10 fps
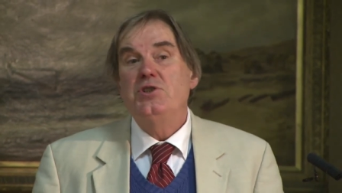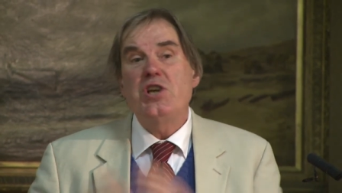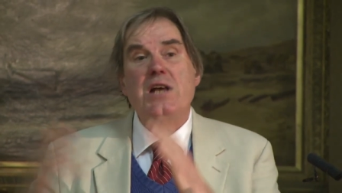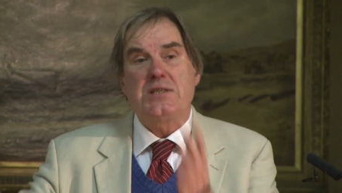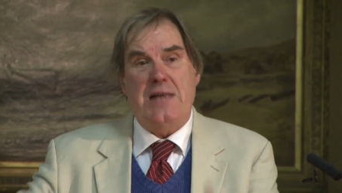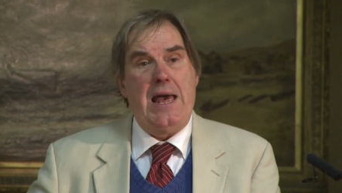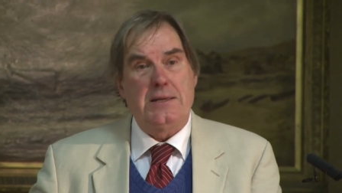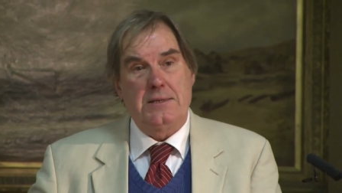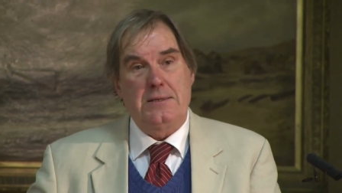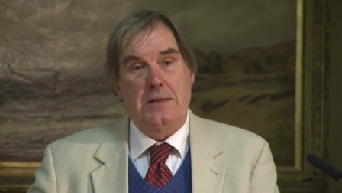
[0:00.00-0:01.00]
Just
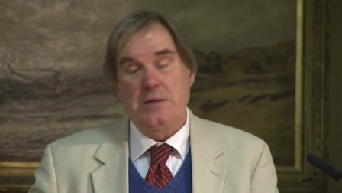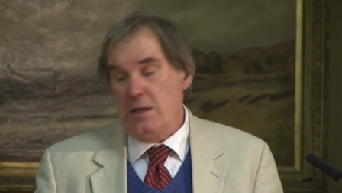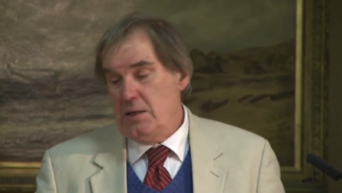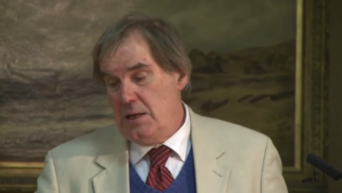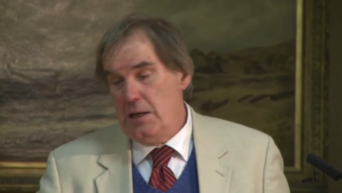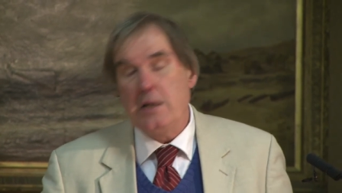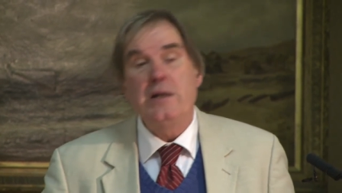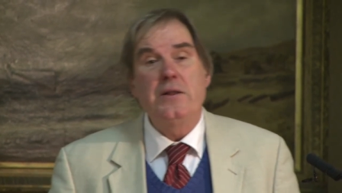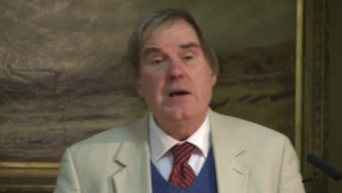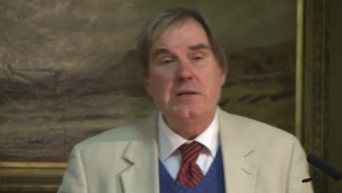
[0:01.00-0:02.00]
as, it's a, the
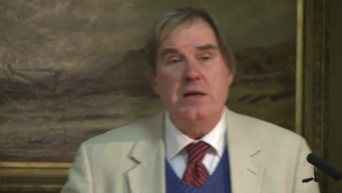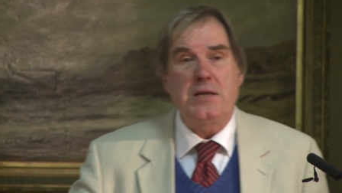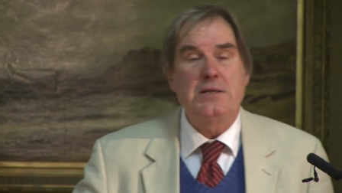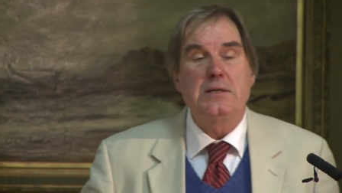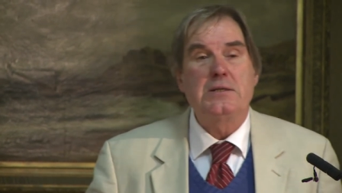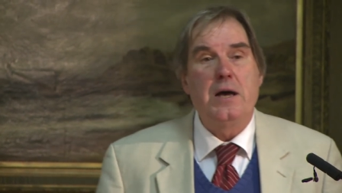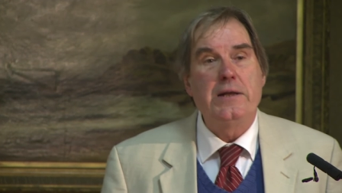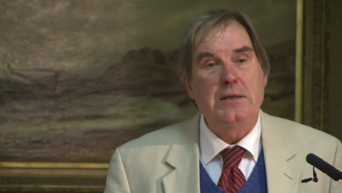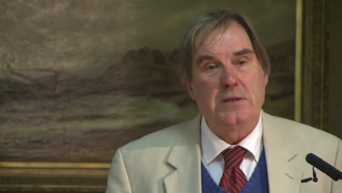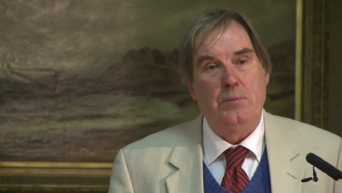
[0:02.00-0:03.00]
little, I, I cited a
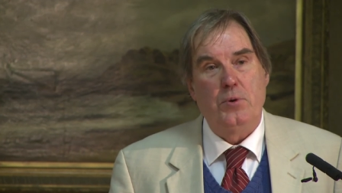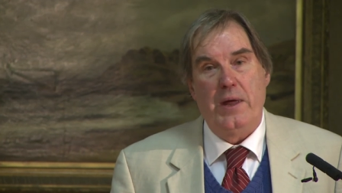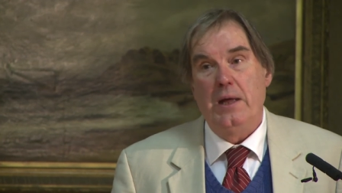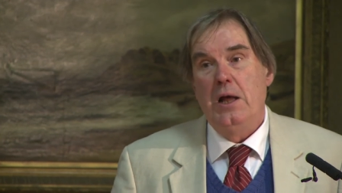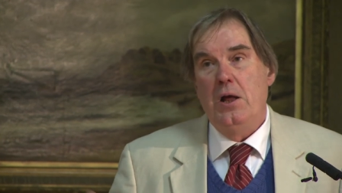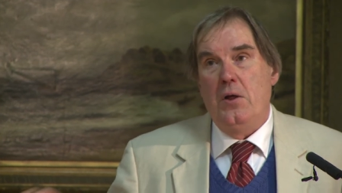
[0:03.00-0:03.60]
tiny example there,